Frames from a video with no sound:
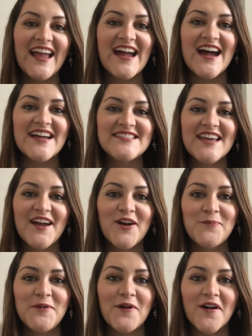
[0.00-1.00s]
Hi guys, I
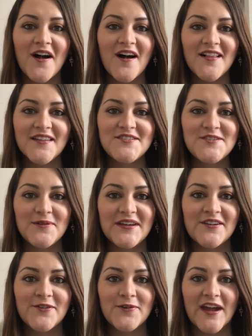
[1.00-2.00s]
hope you are all
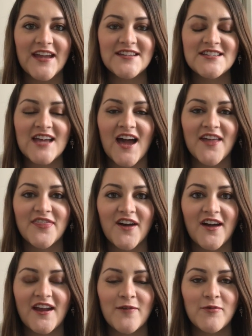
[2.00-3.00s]
doing great. I
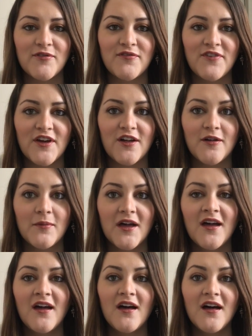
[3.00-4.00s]
thought I would film
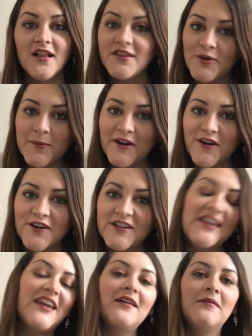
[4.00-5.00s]
a little bit
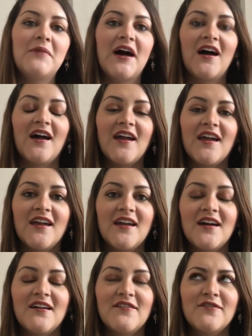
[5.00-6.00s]
early
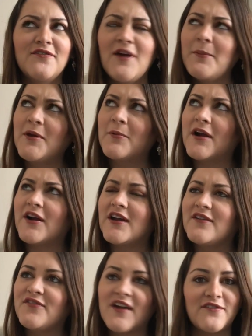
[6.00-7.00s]
my
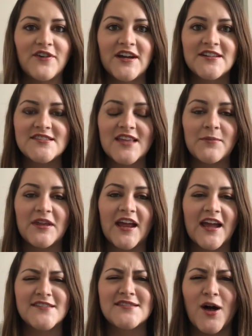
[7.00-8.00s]
February favorites. I mean,
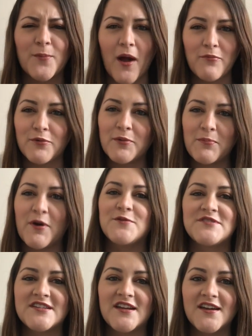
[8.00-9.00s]
I guess I'll probably
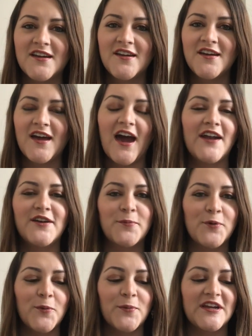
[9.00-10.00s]
post it at an
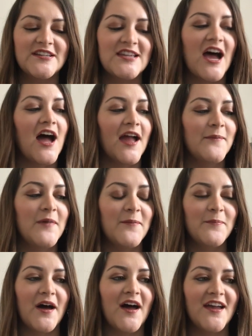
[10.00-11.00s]
appropriate time,
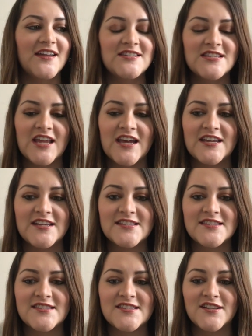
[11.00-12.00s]
but it
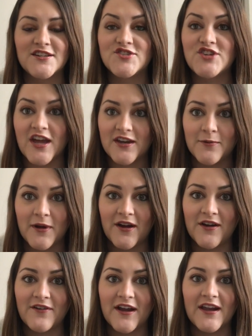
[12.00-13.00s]
is still
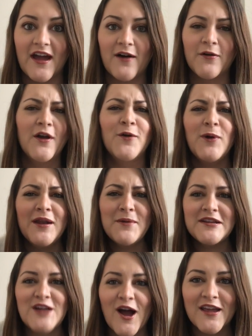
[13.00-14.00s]
January right now. What am
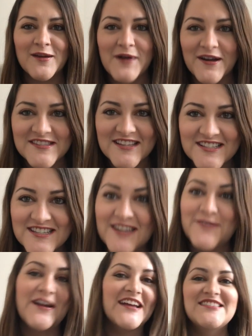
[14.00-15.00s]
I talking about? It's not
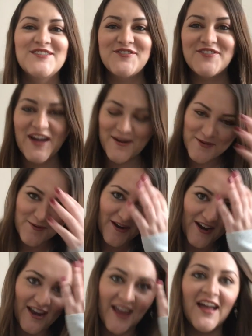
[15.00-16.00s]
January, it's
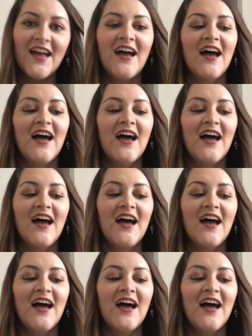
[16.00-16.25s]
February.